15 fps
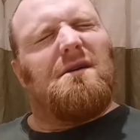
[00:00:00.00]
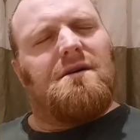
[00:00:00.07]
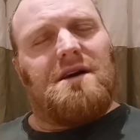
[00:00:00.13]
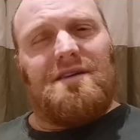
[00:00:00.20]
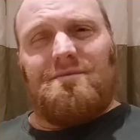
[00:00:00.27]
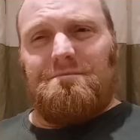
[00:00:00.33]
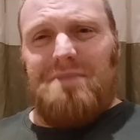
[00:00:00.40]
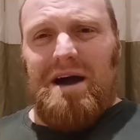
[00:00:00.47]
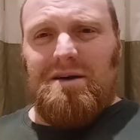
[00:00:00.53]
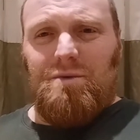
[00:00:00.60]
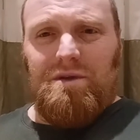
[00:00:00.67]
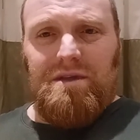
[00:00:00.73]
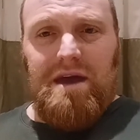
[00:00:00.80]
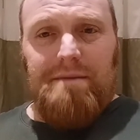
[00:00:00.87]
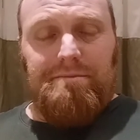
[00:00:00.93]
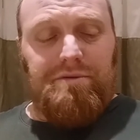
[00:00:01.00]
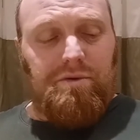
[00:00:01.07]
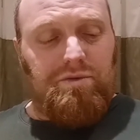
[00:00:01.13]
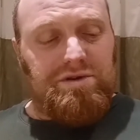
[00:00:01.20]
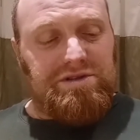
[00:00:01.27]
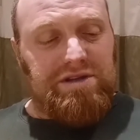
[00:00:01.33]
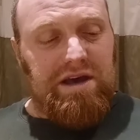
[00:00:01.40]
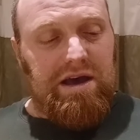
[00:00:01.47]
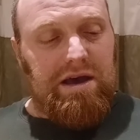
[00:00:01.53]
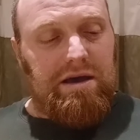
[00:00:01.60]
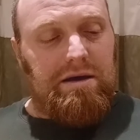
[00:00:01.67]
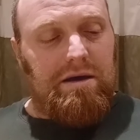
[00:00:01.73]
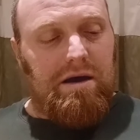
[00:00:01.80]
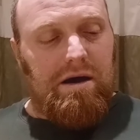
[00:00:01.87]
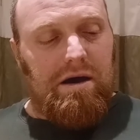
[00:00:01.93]
Even back when the Emperor was there,
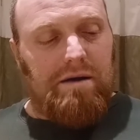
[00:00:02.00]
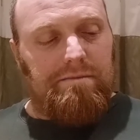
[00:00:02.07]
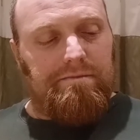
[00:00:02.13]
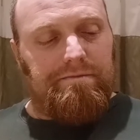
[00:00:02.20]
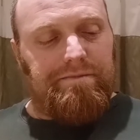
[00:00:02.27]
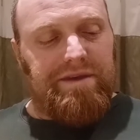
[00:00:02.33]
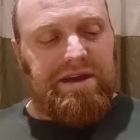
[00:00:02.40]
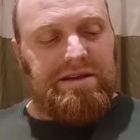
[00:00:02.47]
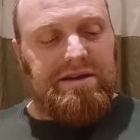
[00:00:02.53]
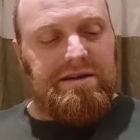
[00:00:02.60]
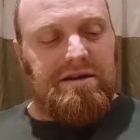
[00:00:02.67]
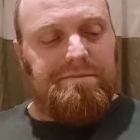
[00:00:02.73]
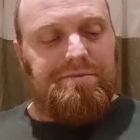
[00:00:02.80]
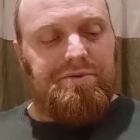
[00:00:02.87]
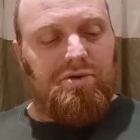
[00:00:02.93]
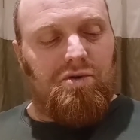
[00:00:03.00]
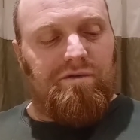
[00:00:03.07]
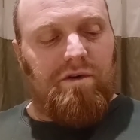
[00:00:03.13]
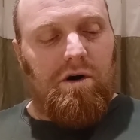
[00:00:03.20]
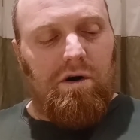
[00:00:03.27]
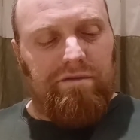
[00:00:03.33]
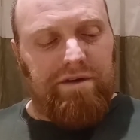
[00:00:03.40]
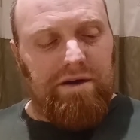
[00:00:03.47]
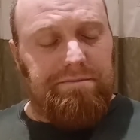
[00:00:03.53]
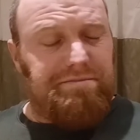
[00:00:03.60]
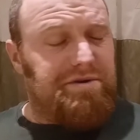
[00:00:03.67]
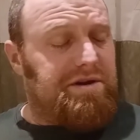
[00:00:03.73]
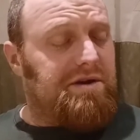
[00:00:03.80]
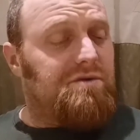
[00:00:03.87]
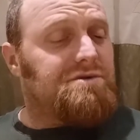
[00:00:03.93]
he didn't approve of it,
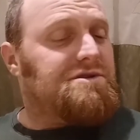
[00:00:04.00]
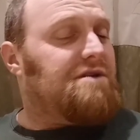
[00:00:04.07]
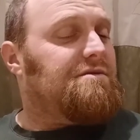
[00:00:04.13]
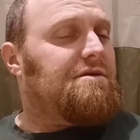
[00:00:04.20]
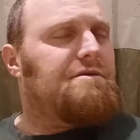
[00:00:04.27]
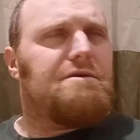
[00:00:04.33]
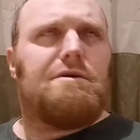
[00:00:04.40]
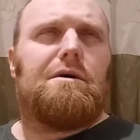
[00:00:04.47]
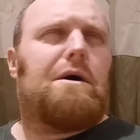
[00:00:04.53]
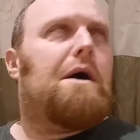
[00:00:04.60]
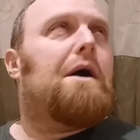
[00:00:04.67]
but he also knew that